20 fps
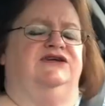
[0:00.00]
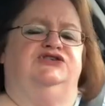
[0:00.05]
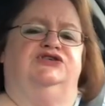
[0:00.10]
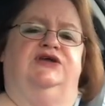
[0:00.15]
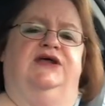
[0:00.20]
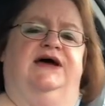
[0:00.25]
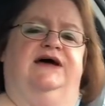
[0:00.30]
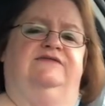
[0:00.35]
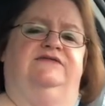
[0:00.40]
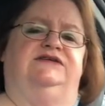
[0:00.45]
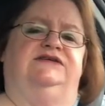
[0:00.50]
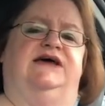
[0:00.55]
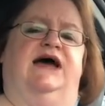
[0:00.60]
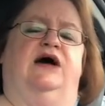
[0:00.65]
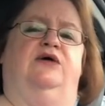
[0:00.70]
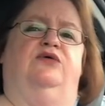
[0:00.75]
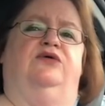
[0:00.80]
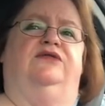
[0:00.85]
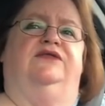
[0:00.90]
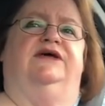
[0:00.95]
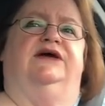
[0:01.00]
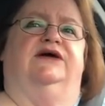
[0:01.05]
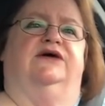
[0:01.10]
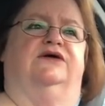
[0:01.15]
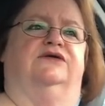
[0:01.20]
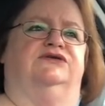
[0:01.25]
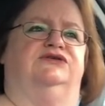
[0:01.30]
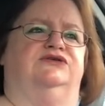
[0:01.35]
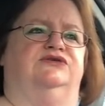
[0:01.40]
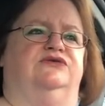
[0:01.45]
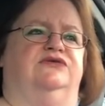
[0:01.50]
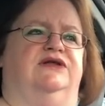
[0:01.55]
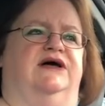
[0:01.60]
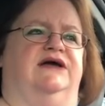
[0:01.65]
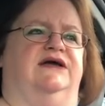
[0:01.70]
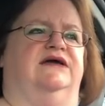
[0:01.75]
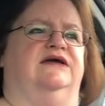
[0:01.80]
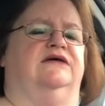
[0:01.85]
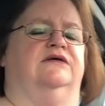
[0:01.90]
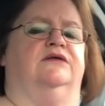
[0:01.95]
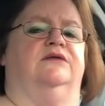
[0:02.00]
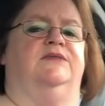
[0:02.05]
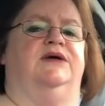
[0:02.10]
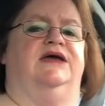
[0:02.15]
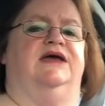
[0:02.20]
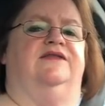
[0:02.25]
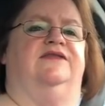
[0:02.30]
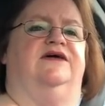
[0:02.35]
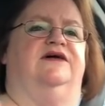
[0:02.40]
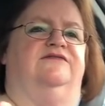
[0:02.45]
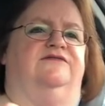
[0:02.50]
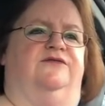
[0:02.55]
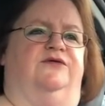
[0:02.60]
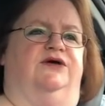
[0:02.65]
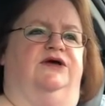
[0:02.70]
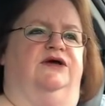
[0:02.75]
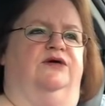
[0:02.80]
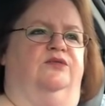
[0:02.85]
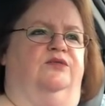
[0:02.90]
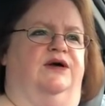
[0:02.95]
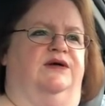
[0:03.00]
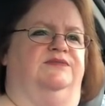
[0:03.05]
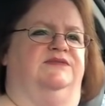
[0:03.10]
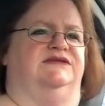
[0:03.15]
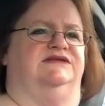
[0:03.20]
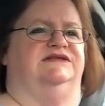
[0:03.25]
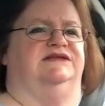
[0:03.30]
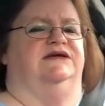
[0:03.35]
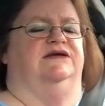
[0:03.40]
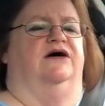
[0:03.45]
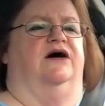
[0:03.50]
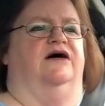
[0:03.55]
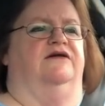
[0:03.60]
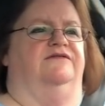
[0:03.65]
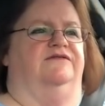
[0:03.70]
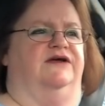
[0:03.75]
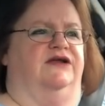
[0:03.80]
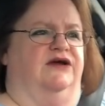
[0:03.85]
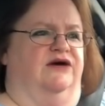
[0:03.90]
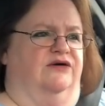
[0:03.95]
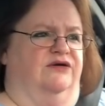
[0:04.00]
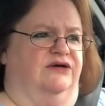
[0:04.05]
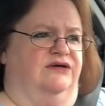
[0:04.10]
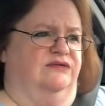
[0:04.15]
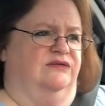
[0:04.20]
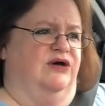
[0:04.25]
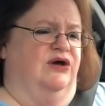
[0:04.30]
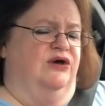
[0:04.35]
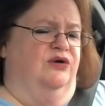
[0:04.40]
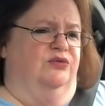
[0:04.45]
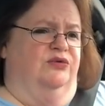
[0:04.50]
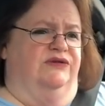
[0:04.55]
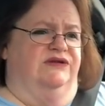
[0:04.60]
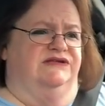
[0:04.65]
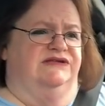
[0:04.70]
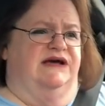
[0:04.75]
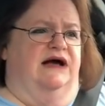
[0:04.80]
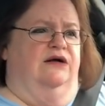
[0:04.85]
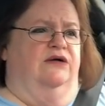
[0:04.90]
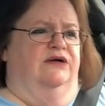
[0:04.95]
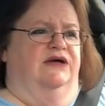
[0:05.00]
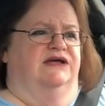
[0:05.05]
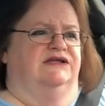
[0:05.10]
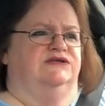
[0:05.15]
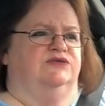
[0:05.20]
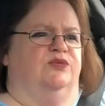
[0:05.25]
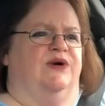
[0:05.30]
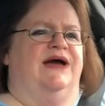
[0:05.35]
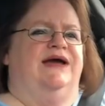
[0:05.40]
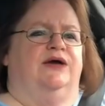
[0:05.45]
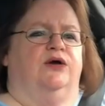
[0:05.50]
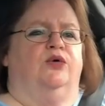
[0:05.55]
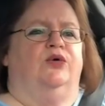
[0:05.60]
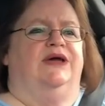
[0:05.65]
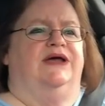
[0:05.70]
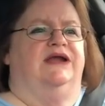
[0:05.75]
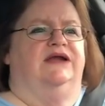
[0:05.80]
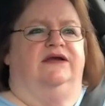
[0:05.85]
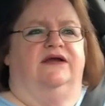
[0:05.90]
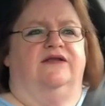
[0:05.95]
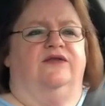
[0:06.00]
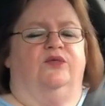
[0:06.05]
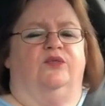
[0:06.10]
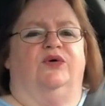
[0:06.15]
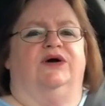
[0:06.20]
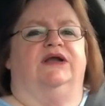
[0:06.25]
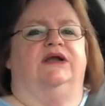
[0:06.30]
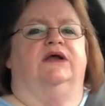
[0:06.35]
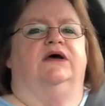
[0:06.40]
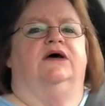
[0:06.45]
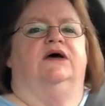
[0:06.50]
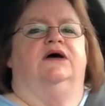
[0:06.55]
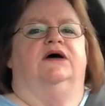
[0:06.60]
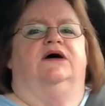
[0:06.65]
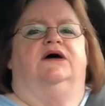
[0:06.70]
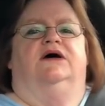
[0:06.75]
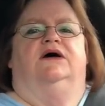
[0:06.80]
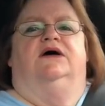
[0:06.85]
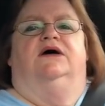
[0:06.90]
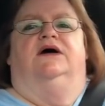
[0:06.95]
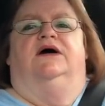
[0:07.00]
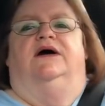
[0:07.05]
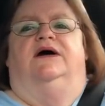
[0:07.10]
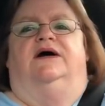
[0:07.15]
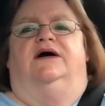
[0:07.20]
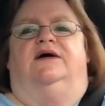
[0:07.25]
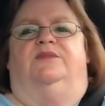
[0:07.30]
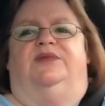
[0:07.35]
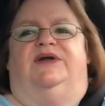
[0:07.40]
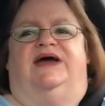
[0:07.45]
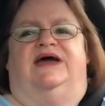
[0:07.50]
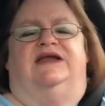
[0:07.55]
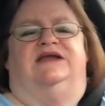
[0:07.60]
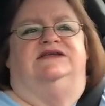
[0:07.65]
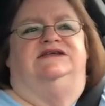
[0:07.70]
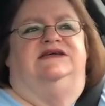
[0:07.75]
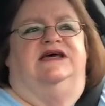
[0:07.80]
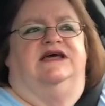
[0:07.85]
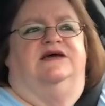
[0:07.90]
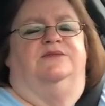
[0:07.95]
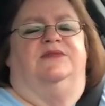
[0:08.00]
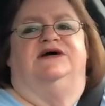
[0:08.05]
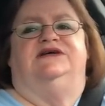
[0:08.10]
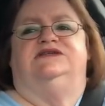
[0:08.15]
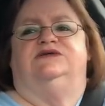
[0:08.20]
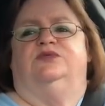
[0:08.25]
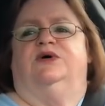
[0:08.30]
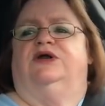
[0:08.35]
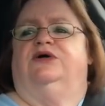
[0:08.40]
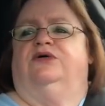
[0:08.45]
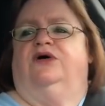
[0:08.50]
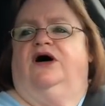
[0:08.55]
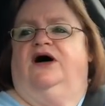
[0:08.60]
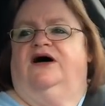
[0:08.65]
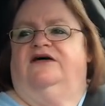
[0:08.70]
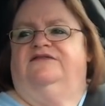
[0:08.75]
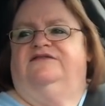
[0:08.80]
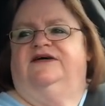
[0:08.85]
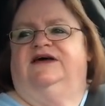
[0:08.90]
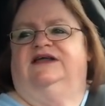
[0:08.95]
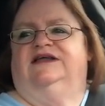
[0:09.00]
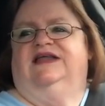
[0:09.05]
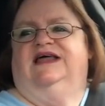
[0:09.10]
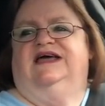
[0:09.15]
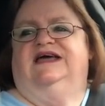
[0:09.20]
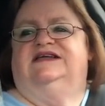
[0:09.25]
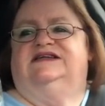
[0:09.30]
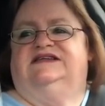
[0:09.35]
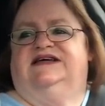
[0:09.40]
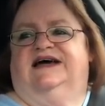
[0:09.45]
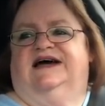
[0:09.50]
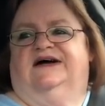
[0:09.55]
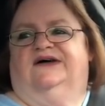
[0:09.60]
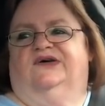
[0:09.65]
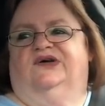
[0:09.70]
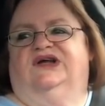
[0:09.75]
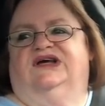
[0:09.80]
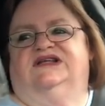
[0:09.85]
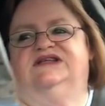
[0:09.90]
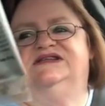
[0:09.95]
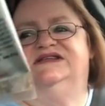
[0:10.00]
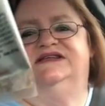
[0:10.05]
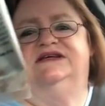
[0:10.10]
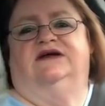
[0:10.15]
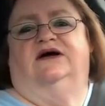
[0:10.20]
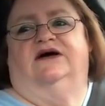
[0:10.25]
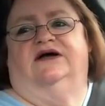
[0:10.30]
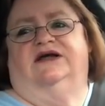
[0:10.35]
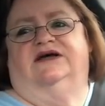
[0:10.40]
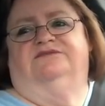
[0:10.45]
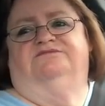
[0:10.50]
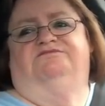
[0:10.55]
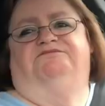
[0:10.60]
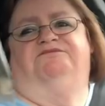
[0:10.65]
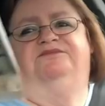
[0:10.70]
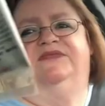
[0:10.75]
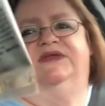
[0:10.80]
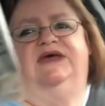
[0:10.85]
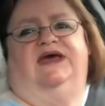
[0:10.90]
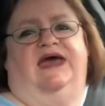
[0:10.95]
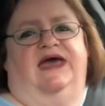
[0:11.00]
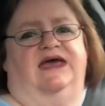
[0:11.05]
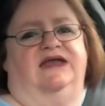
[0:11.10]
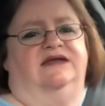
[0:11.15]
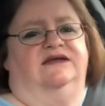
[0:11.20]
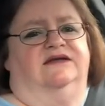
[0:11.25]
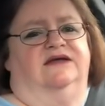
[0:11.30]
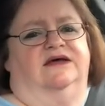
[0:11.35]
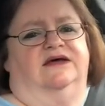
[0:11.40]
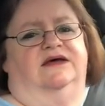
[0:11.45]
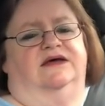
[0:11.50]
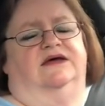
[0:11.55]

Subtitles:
should have a towel there to, like, here, let me get that for you, wipe the seat off, you know, and when the towel gets wet, go get another one. But I had to take my sweater off and lay it down and sit on it. Caden